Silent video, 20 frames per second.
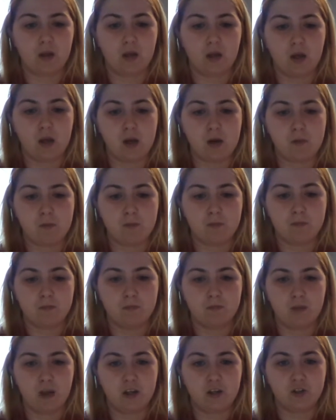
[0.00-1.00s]
I
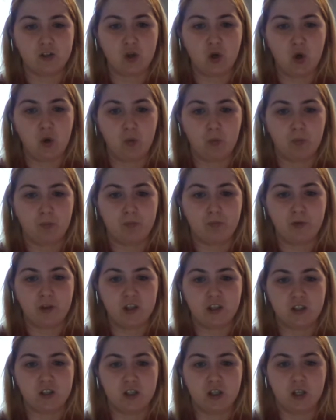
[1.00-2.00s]
just hope
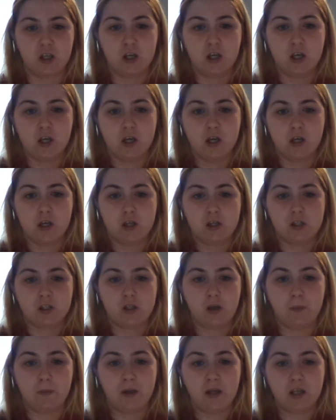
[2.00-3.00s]
that
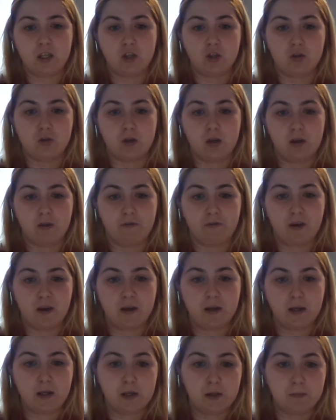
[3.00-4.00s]
someday soon I'll
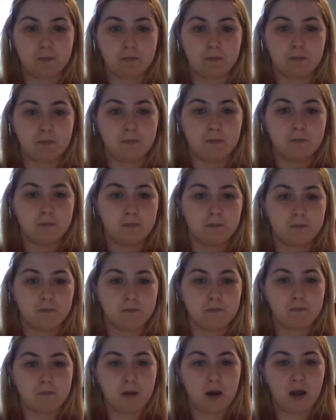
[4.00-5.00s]
find
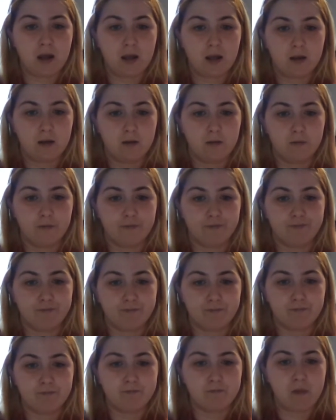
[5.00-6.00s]
my
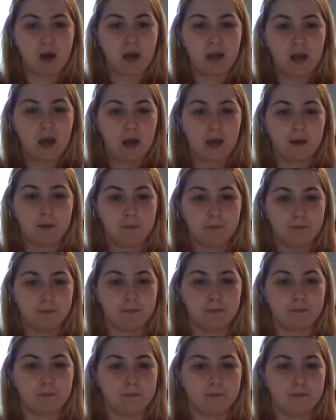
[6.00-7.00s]
guy.
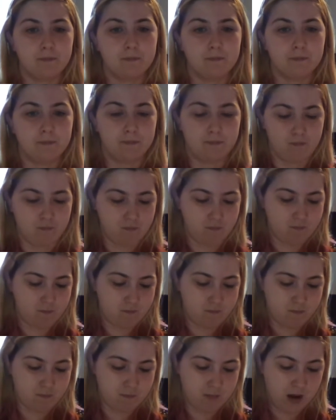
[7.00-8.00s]

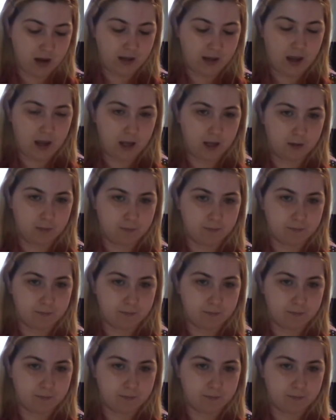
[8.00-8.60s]
My guy.